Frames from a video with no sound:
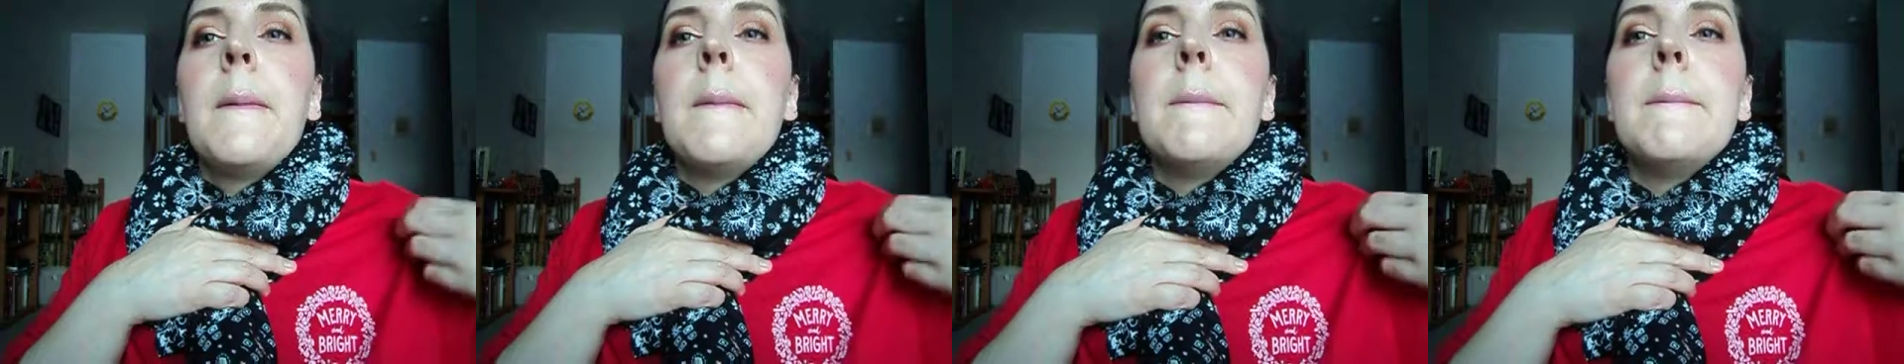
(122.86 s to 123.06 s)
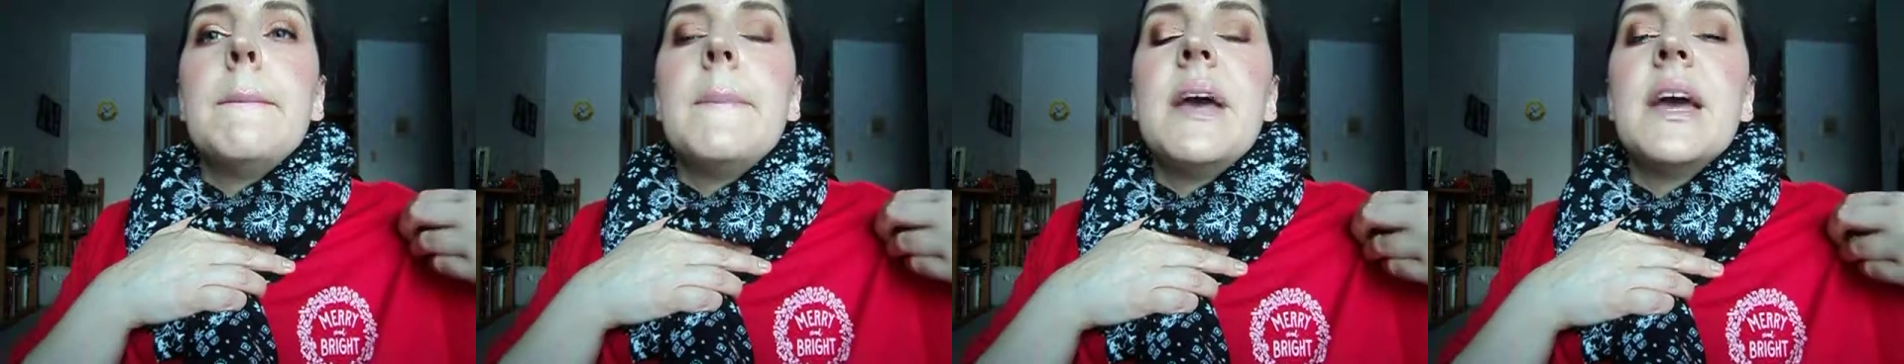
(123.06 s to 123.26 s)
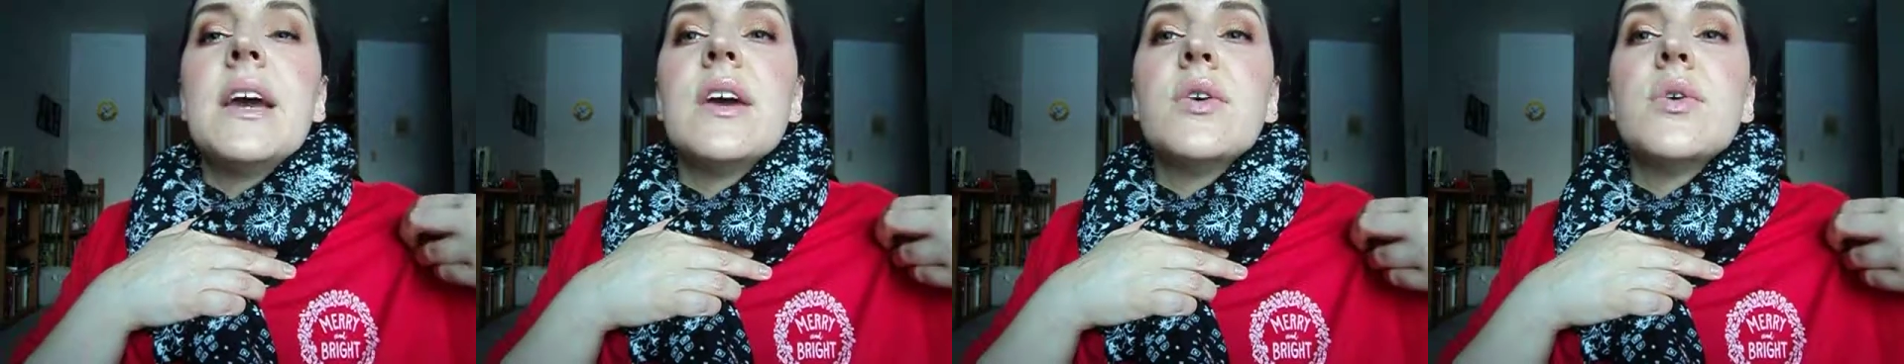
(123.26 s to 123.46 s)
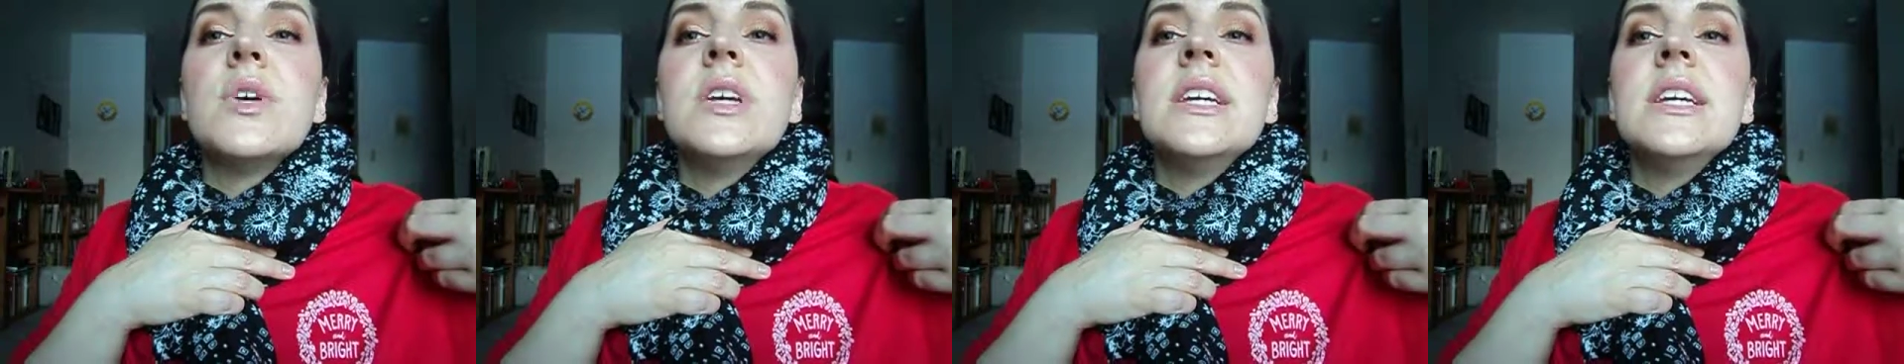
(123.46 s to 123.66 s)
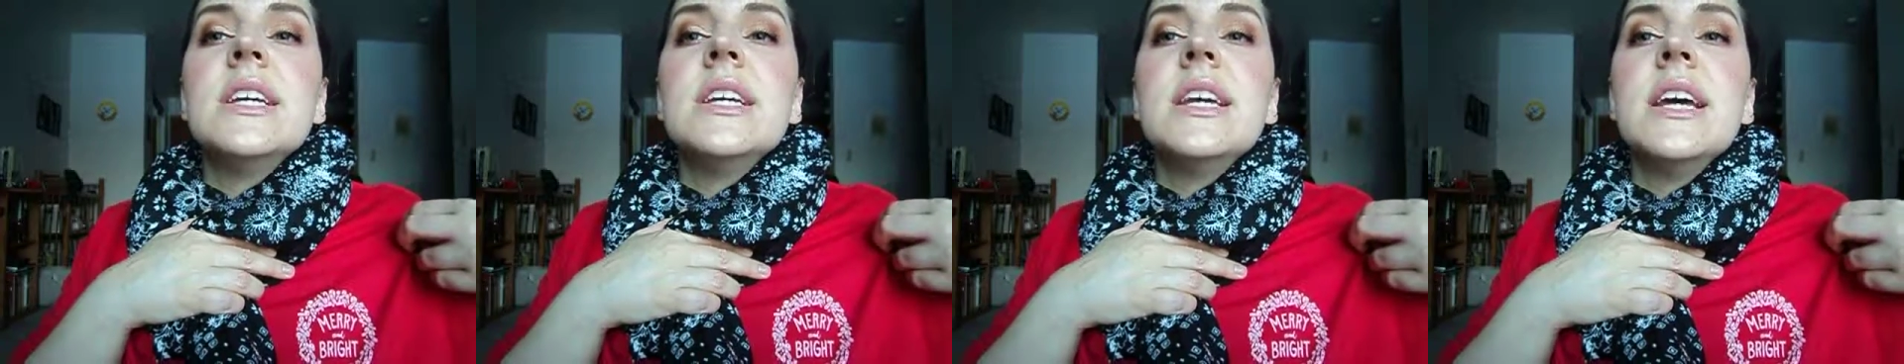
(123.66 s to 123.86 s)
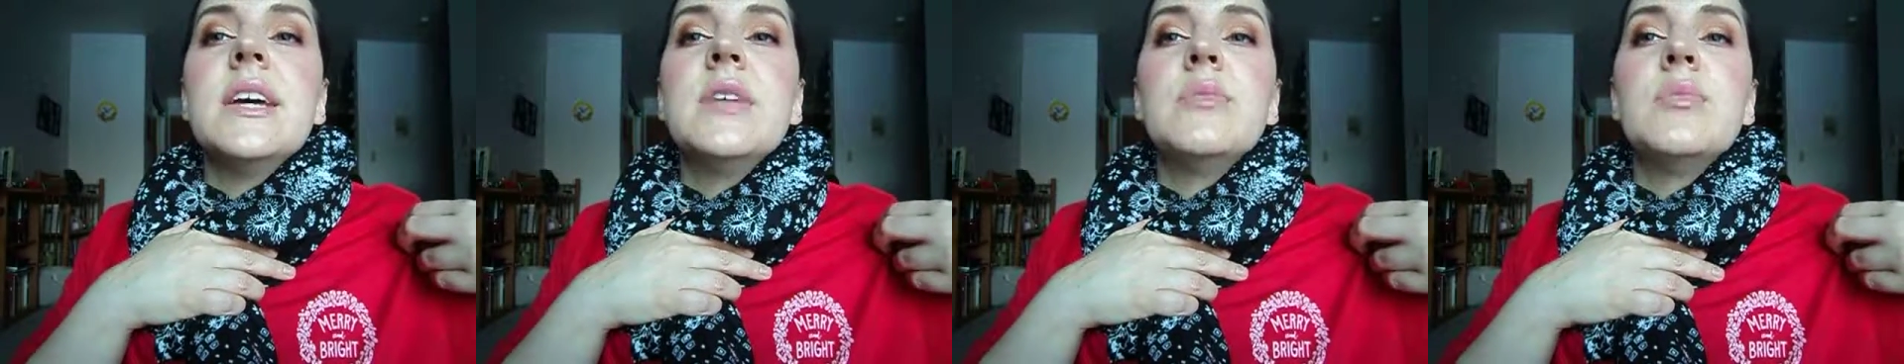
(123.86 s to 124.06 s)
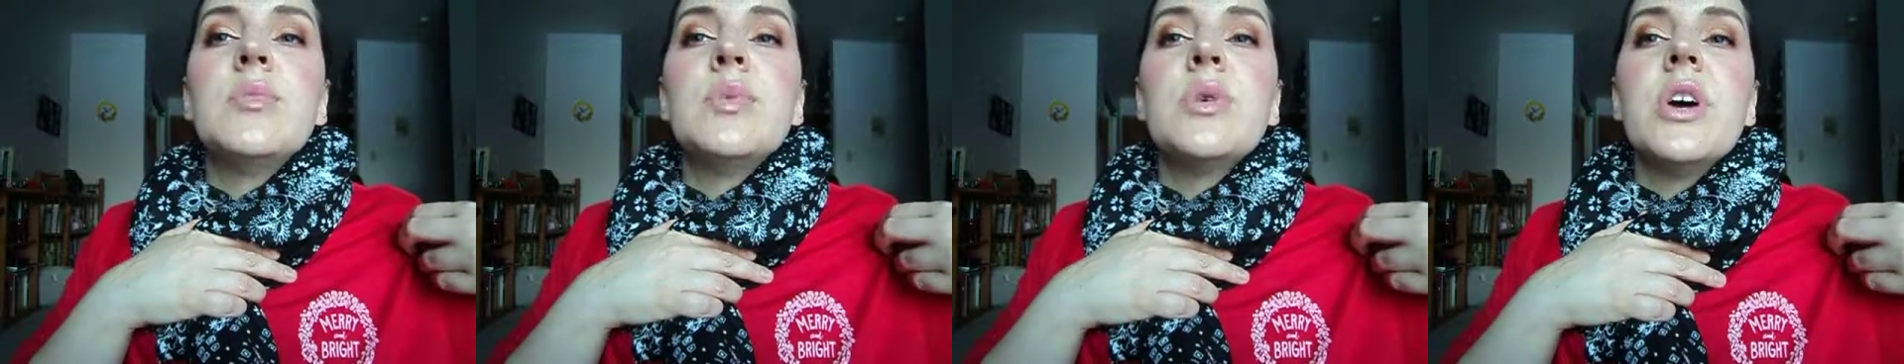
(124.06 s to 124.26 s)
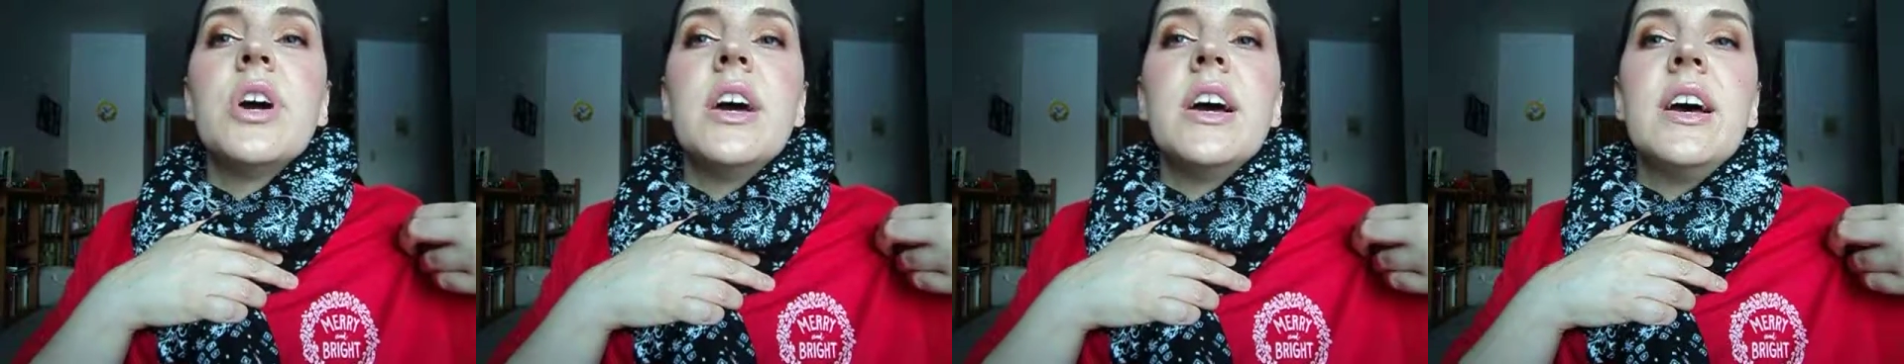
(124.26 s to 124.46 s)
merry and
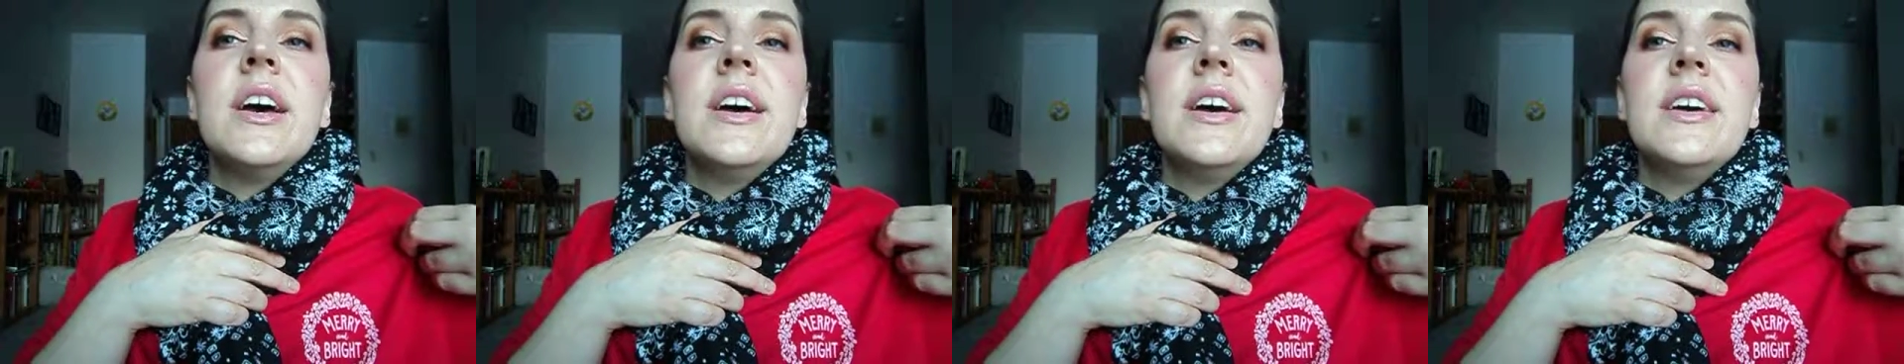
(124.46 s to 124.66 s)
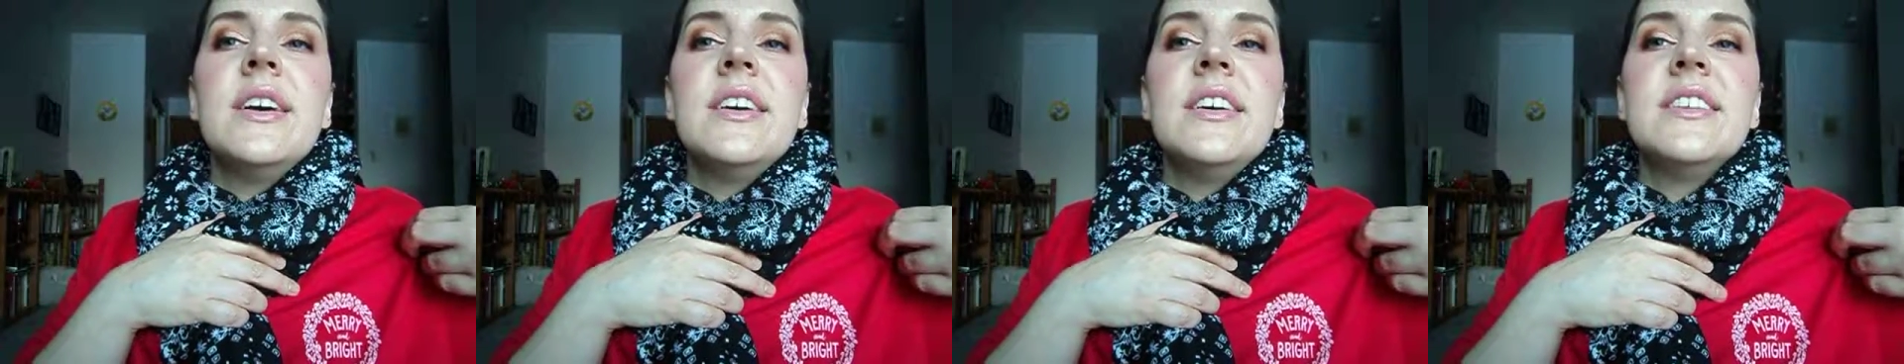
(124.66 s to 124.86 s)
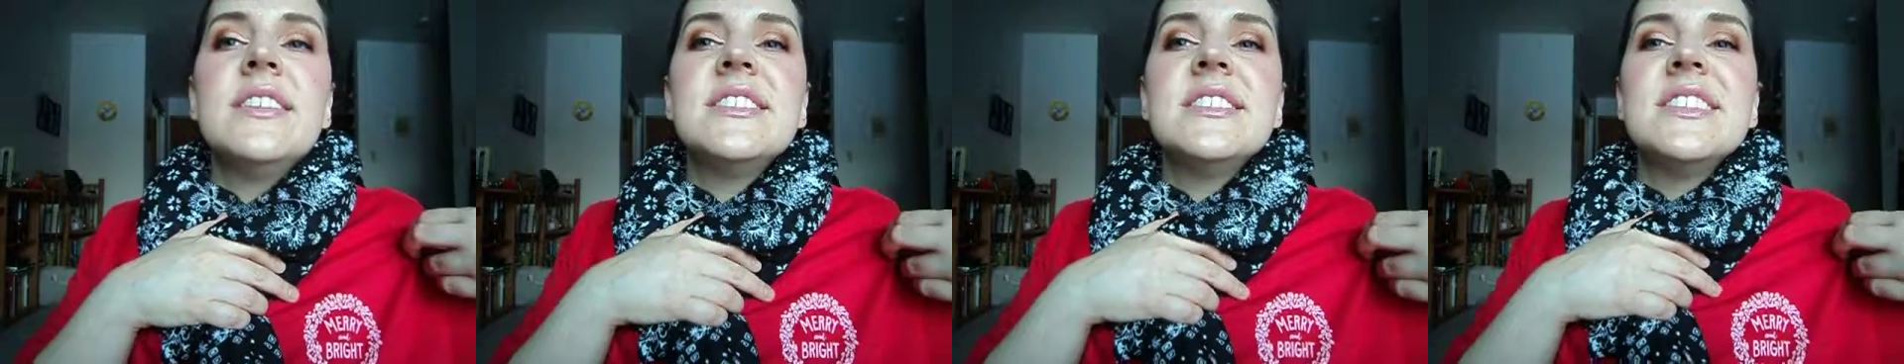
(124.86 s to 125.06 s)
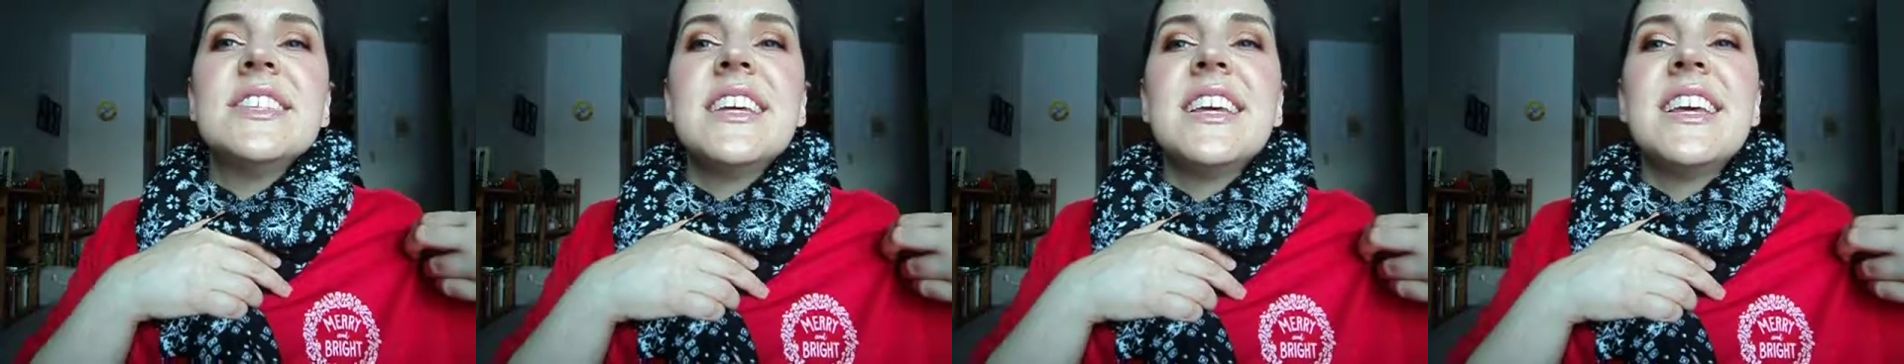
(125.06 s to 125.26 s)
bright.